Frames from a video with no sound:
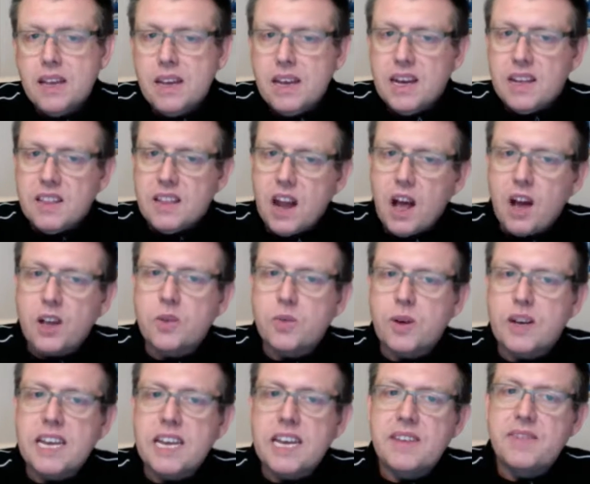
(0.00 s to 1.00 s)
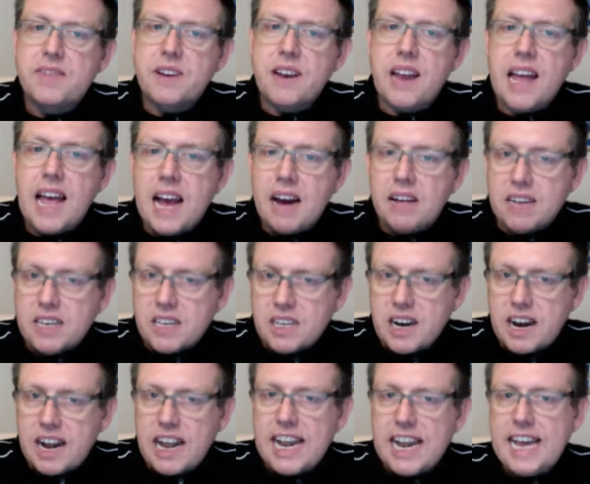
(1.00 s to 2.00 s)
And the last one here for now is
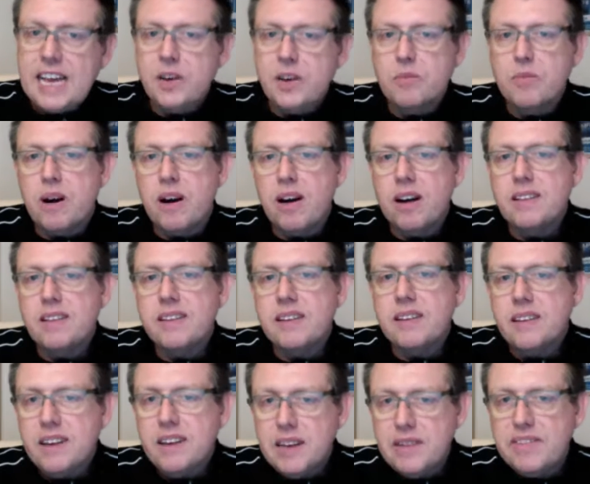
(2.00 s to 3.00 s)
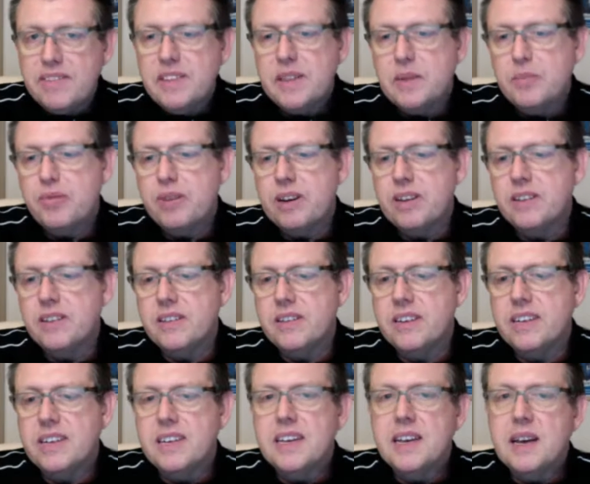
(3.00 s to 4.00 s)
clear your mind, live in the present,
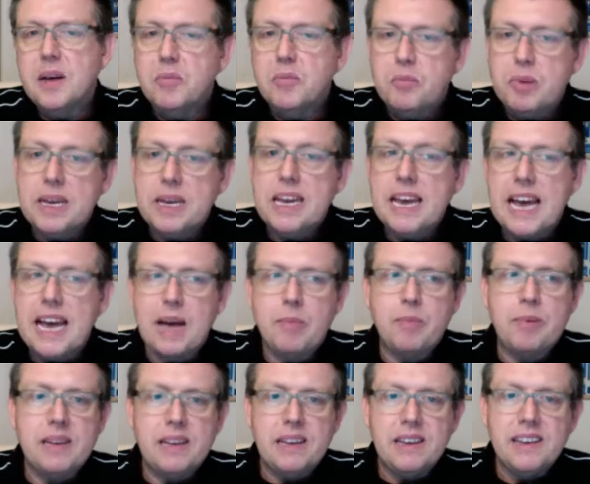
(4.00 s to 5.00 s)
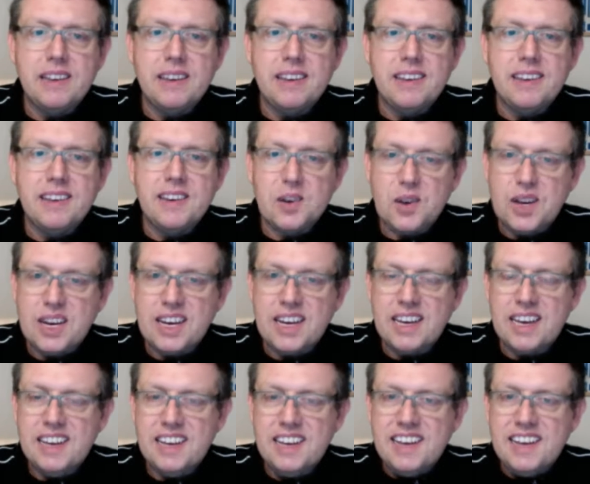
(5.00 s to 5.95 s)
and be happy. Okay?